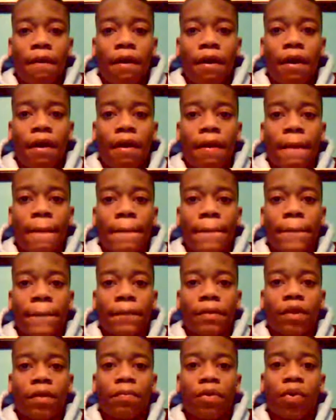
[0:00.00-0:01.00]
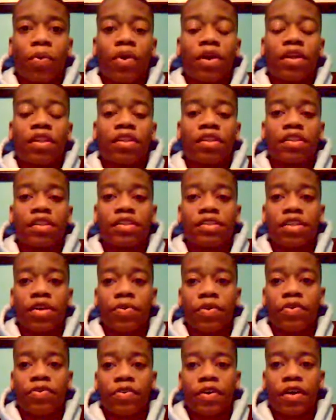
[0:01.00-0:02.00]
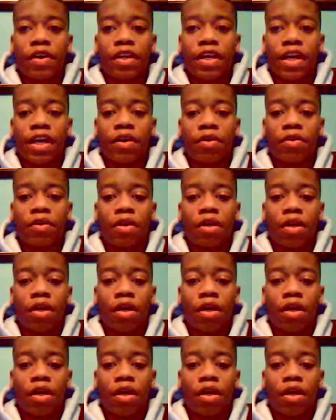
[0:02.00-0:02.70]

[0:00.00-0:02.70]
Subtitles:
But one of the things that we found out